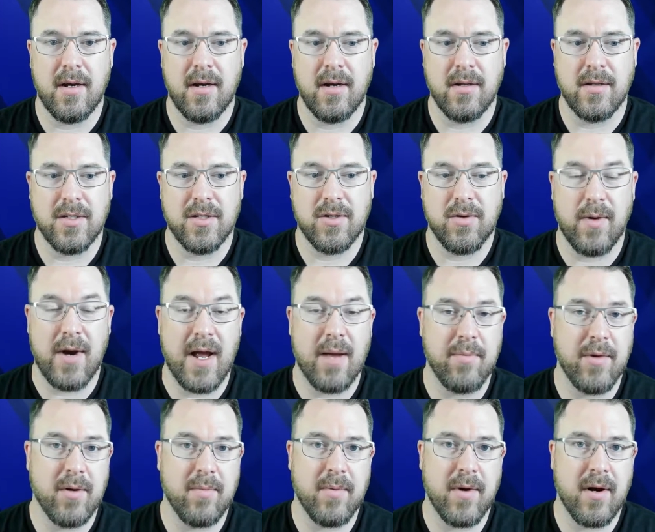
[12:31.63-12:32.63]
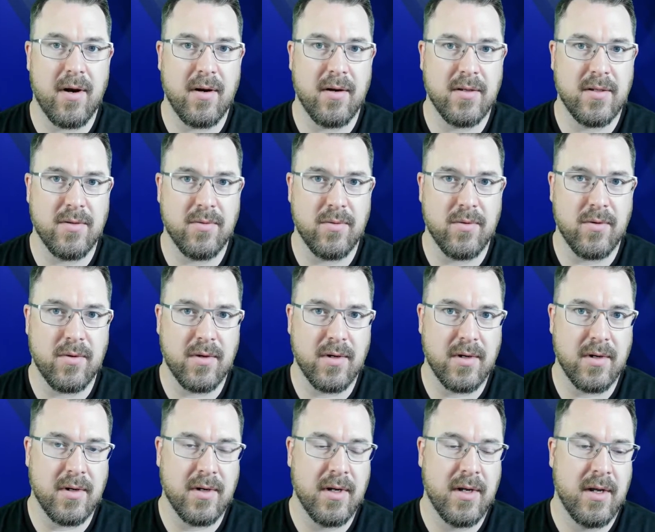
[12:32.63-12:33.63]
scrap your parts
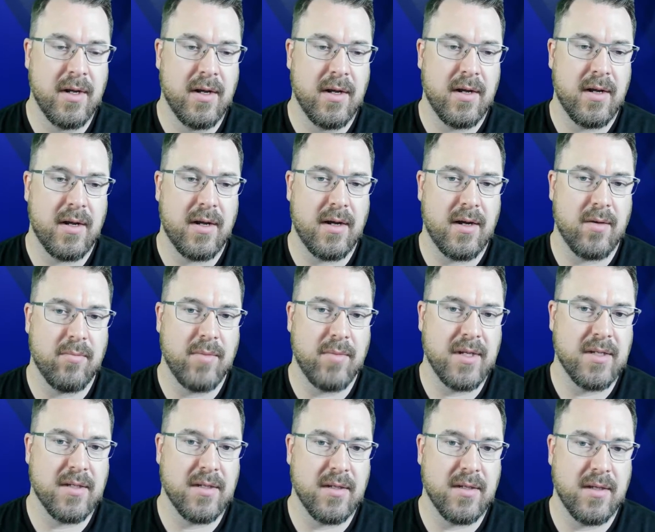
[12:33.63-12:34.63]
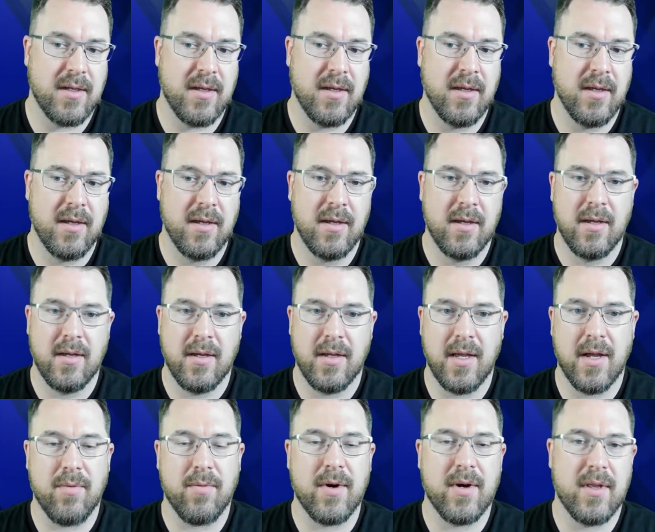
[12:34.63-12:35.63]
or basically
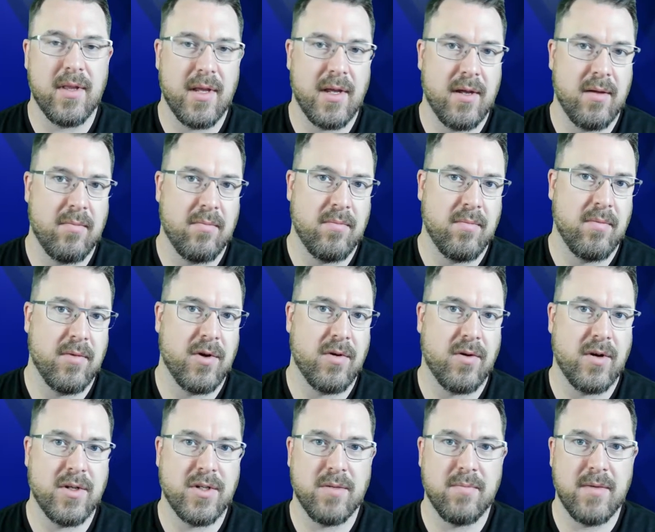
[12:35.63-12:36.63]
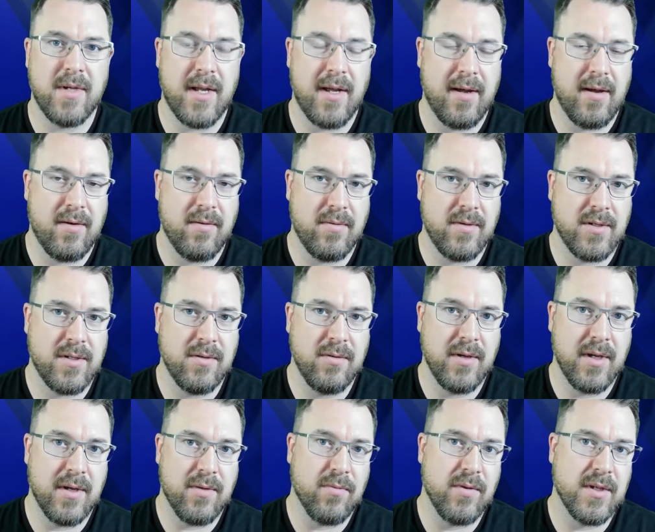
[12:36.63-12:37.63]
get rid of them, crunch them down so you
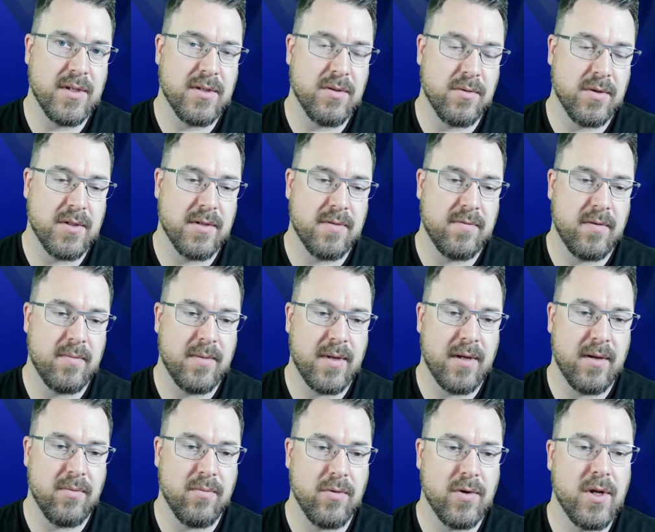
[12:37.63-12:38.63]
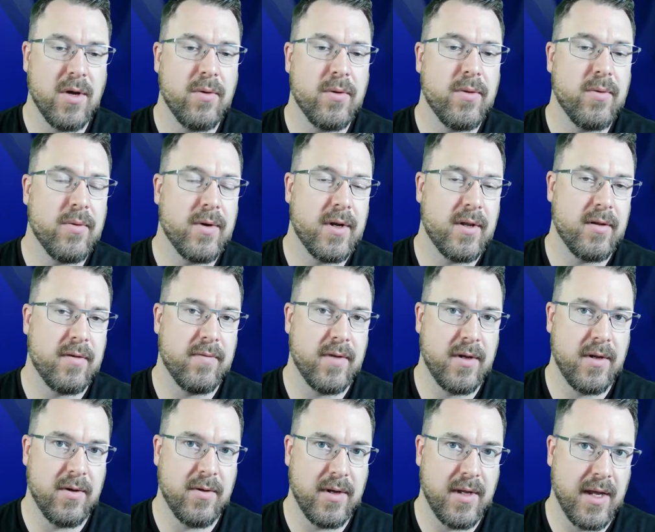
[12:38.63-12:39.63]
get resources from that. We'll go through another
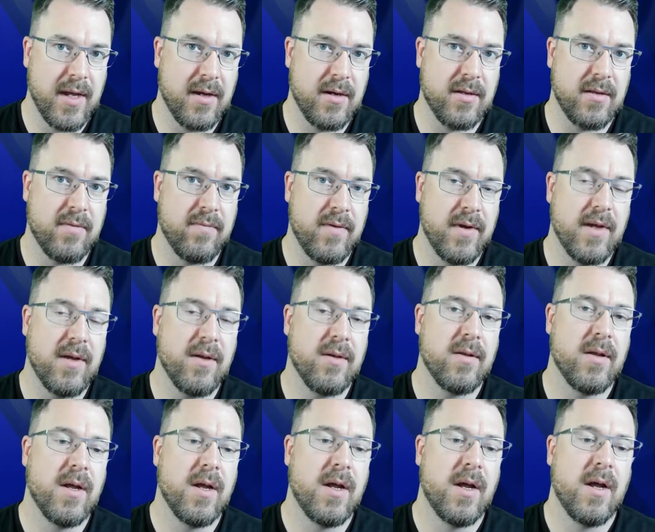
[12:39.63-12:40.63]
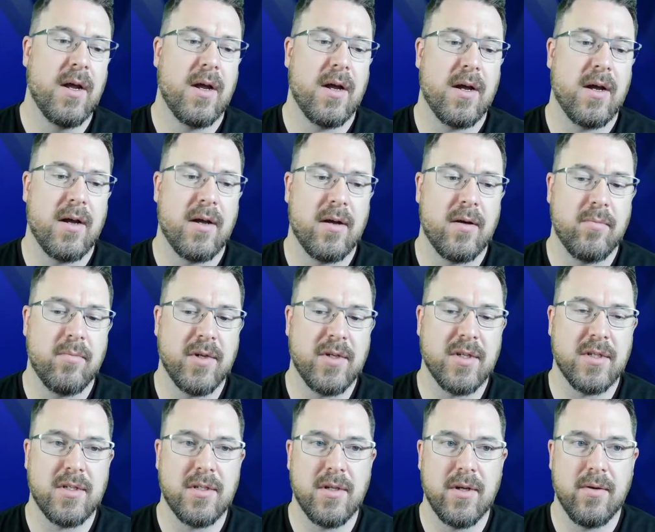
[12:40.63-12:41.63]
video again on the Veil, but
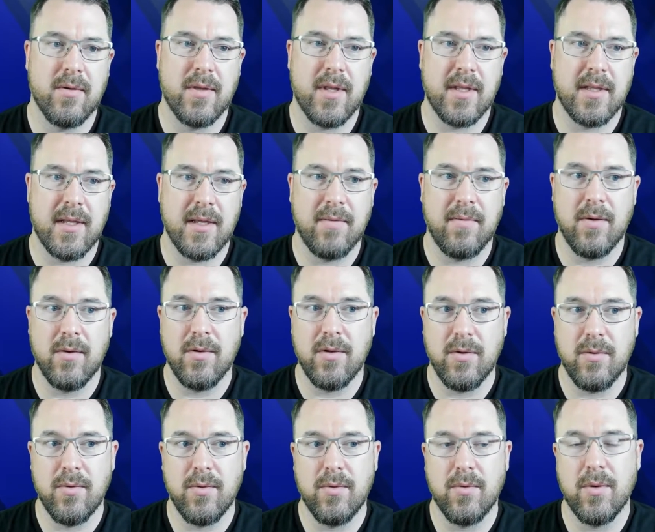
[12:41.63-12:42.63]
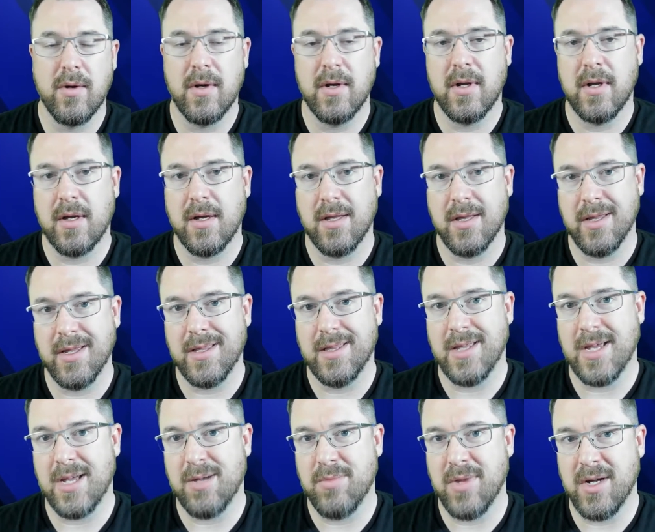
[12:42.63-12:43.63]
just know that if you do click
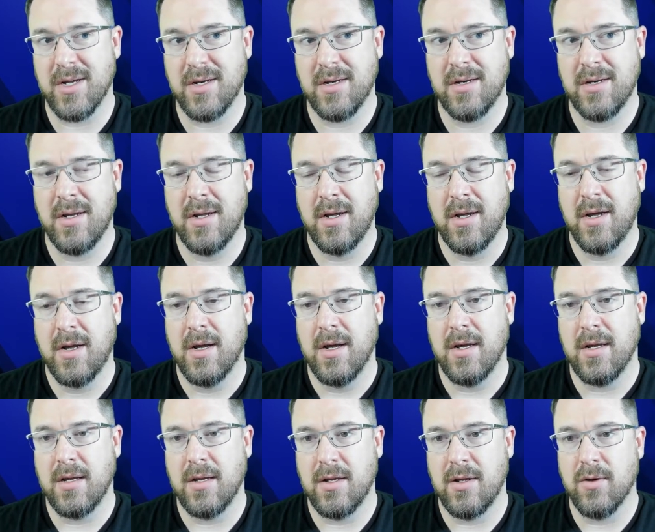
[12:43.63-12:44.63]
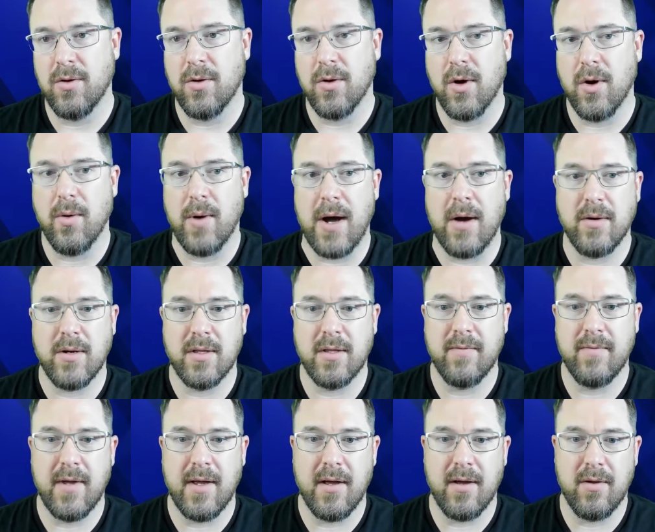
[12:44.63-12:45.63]
that button, you go out to the
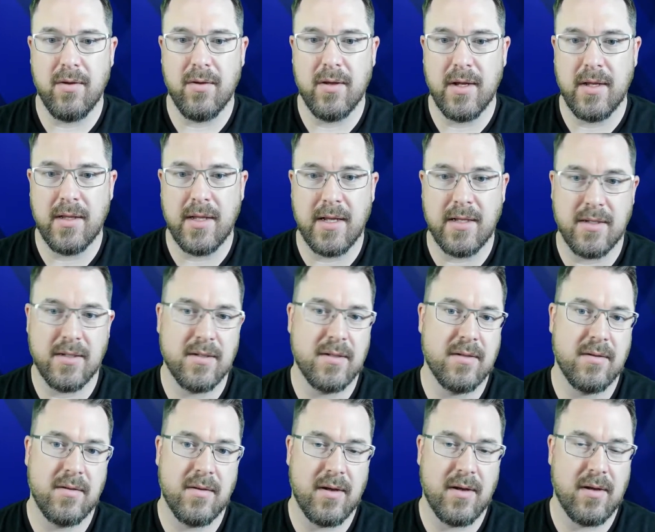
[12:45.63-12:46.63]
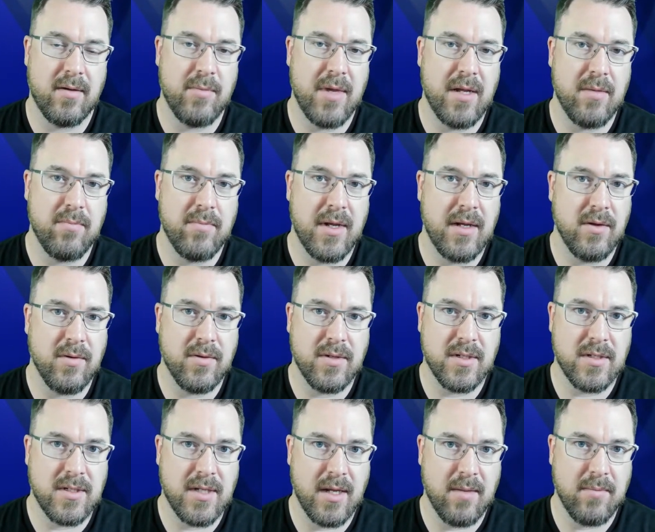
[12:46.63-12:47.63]
Veil, and that's main menu. It's the
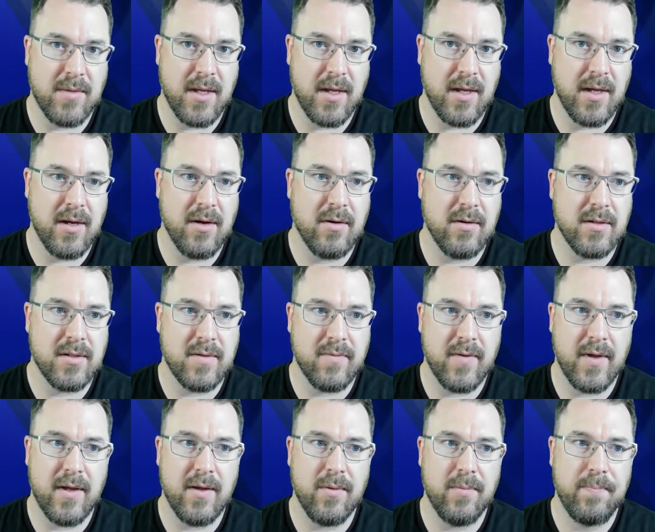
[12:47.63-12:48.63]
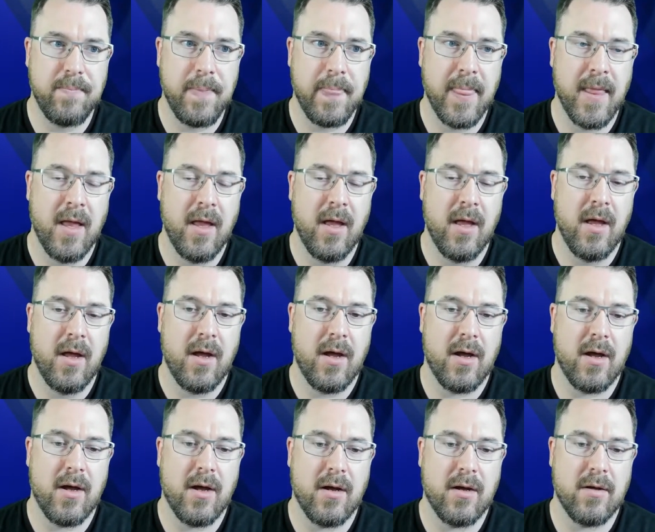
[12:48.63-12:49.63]
same thing here as the Veil.
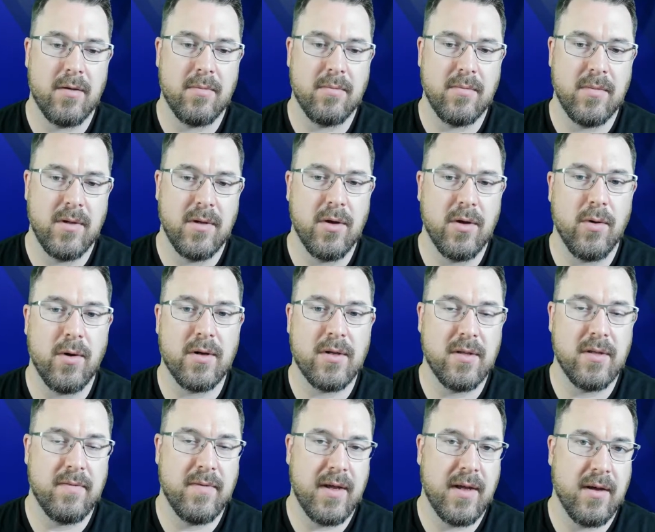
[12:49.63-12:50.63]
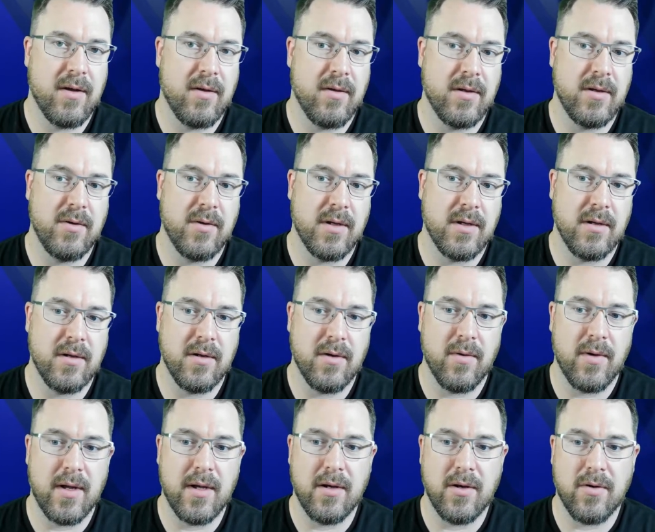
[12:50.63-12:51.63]
You go out to the Veil and you can go
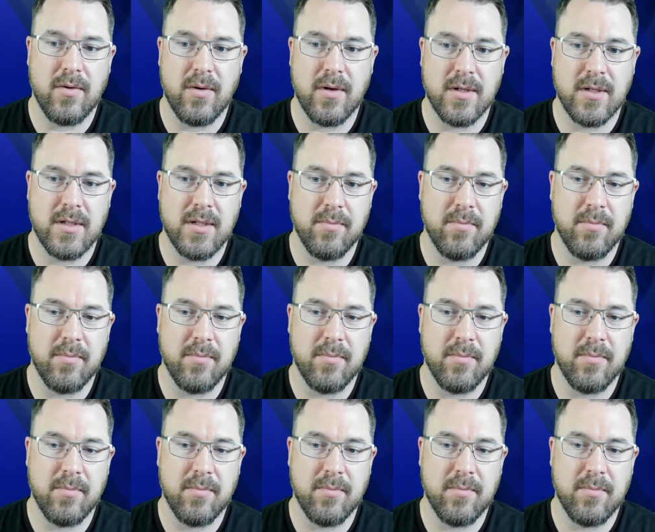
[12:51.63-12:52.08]
ahead and crunch some